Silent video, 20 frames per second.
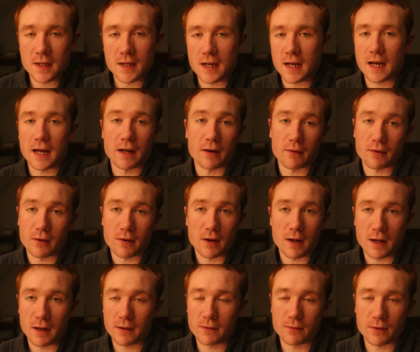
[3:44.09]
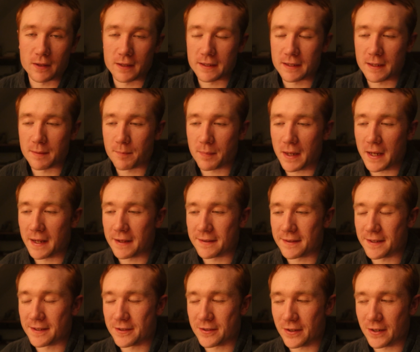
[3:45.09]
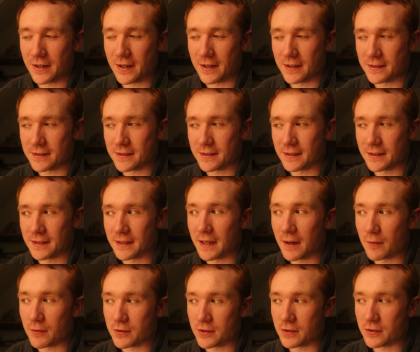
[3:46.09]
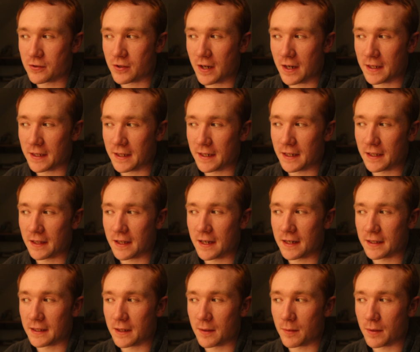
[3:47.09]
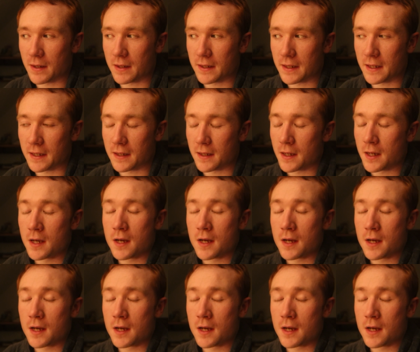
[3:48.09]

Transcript: I don't know. I really didn't pay attention, honestly. I was just trying to get in line and get what I need.